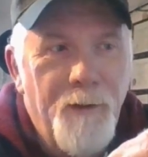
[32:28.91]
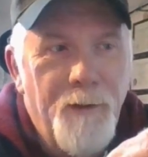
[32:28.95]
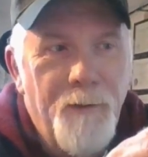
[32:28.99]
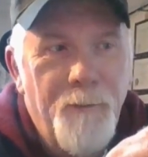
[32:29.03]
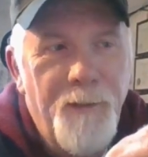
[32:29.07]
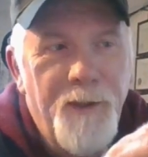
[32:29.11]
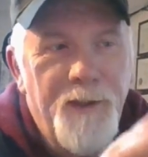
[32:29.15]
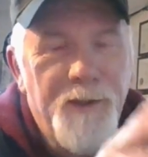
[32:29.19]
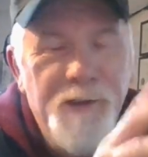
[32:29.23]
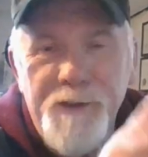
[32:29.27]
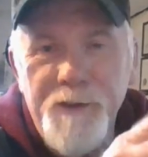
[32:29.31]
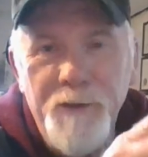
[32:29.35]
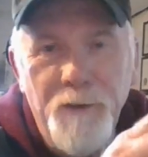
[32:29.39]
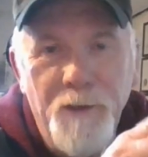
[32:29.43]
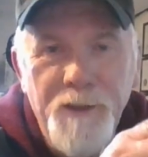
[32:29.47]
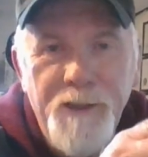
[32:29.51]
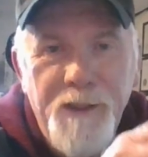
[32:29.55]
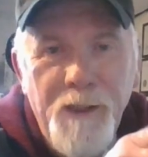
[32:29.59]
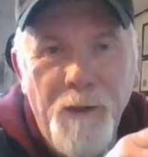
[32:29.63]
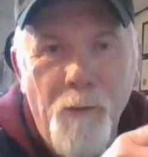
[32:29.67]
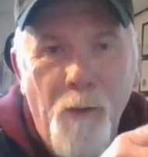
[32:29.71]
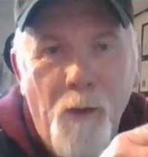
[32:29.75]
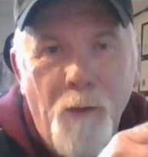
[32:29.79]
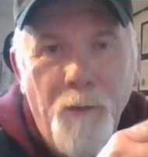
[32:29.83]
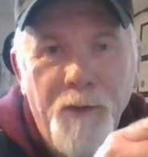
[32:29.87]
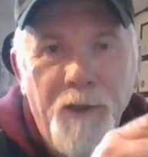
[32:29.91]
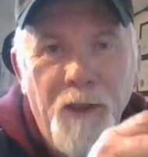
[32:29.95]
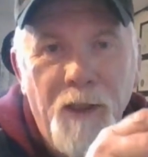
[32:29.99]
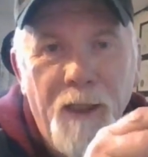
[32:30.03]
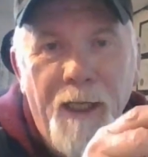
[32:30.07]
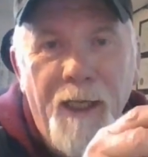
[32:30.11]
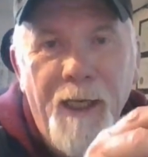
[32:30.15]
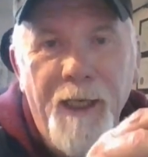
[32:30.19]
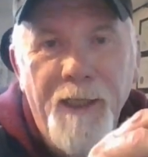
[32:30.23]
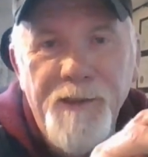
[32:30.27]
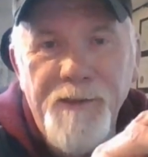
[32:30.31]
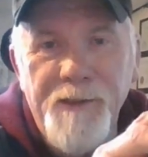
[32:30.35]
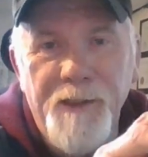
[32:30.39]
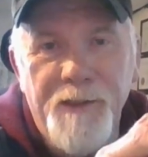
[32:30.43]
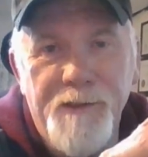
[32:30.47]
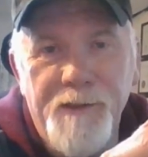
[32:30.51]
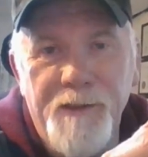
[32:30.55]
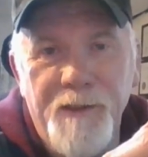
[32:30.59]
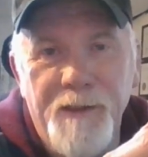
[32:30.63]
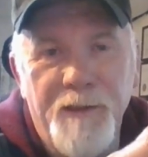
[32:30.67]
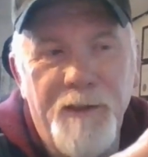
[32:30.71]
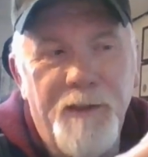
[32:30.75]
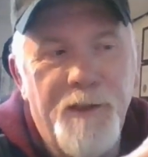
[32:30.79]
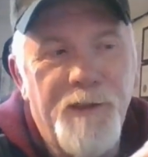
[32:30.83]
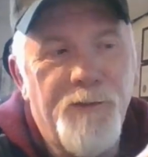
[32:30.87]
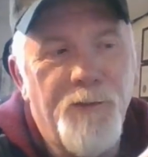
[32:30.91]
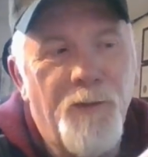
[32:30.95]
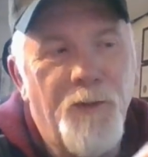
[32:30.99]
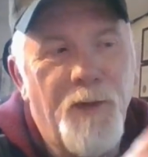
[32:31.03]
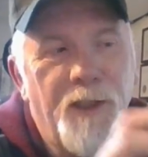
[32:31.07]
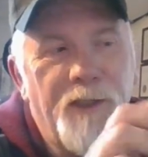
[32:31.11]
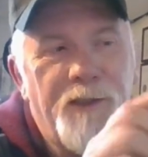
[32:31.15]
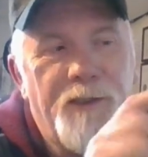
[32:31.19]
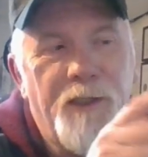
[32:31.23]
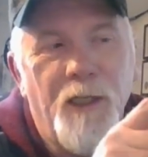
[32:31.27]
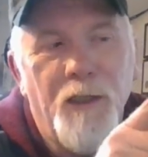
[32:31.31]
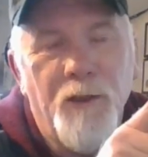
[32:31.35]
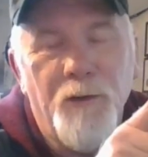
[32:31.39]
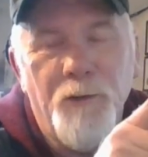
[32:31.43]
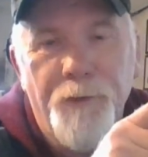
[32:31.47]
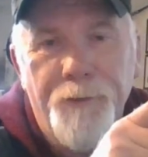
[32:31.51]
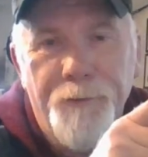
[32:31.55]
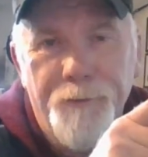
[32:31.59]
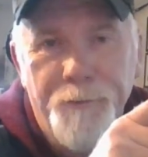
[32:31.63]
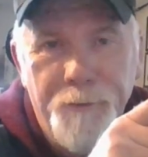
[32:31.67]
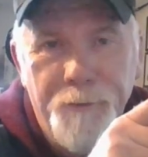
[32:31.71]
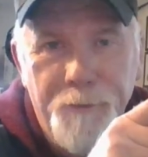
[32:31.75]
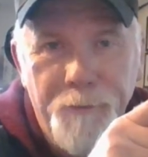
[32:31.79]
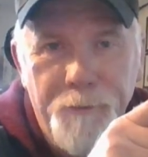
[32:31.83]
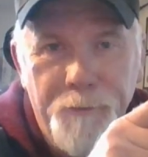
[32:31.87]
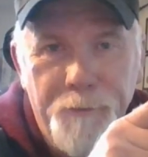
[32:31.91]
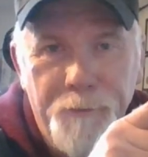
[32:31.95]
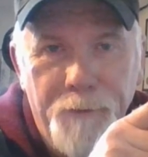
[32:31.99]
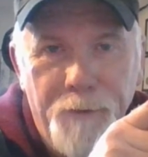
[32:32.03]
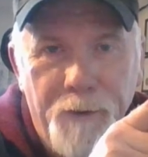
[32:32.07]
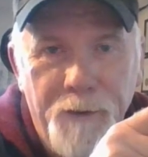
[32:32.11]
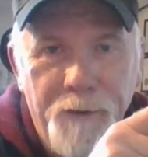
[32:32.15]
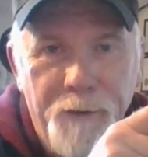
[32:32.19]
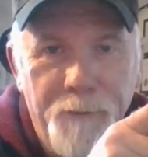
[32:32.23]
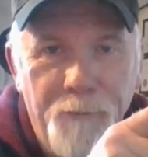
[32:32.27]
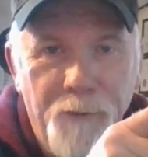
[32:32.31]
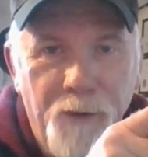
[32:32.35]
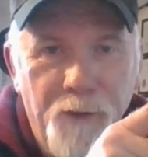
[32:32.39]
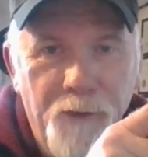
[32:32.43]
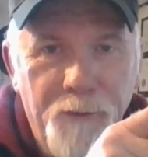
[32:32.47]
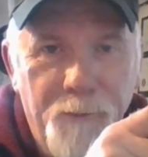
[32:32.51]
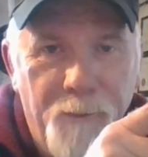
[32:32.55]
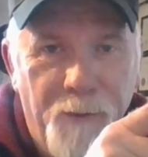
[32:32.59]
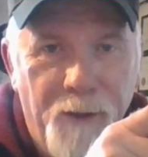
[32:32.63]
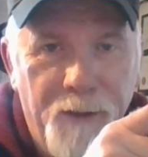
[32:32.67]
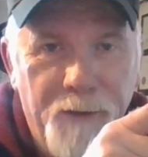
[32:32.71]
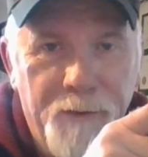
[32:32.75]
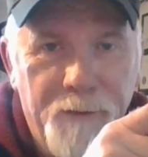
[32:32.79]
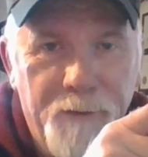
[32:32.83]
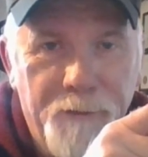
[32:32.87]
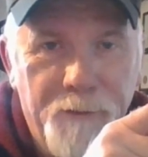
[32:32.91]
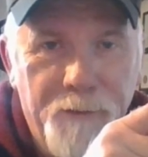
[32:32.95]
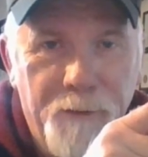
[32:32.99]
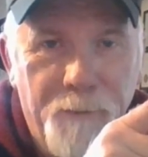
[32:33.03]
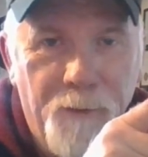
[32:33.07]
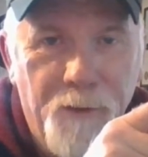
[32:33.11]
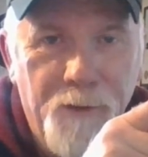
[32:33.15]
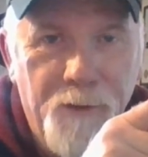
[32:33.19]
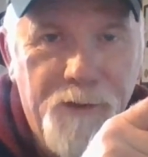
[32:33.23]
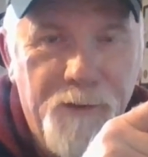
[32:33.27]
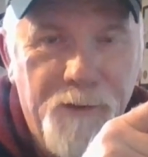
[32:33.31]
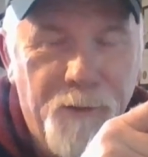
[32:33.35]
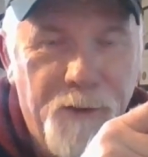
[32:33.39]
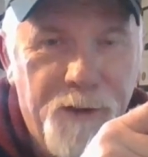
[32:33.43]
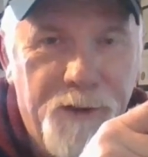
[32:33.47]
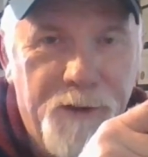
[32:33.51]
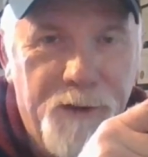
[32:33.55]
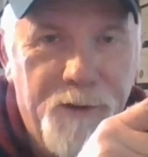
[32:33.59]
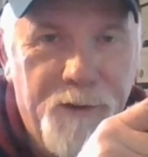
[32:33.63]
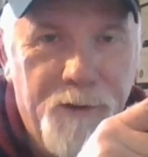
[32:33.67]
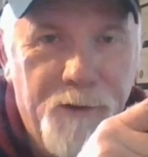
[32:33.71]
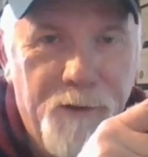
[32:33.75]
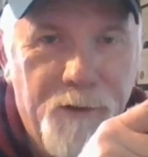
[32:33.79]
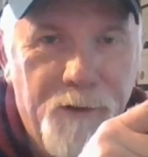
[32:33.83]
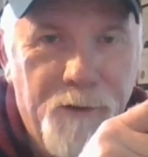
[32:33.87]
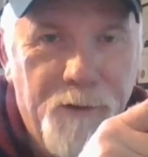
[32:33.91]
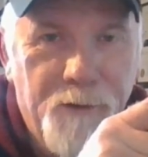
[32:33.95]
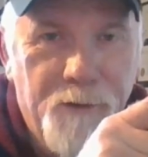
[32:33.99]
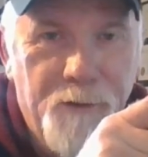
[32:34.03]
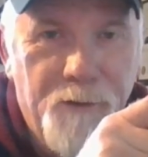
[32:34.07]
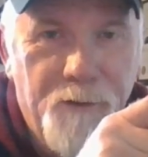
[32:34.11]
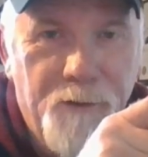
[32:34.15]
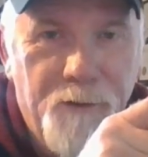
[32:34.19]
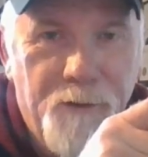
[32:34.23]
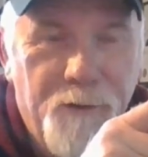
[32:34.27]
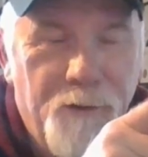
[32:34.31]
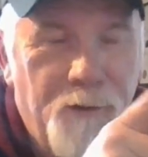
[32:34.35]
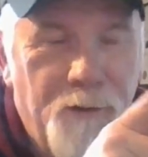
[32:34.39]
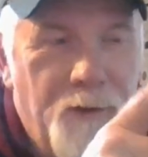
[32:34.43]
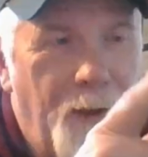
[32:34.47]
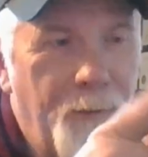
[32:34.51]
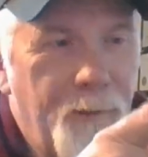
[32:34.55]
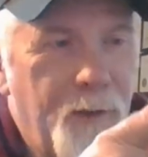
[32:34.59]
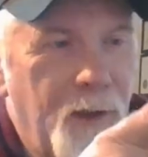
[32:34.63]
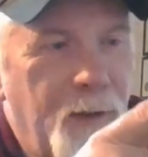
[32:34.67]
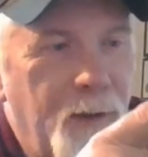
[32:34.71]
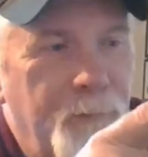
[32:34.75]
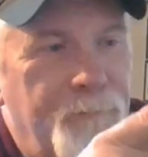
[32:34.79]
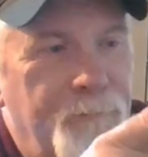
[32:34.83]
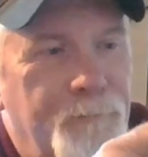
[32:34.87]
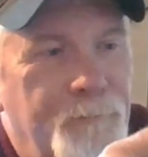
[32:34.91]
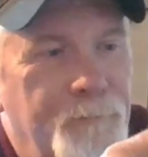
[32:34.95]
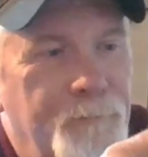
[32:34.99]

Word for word: Because the only time I'm going to access it is when I toggle through on the mode button, the mode switch. I'm going to,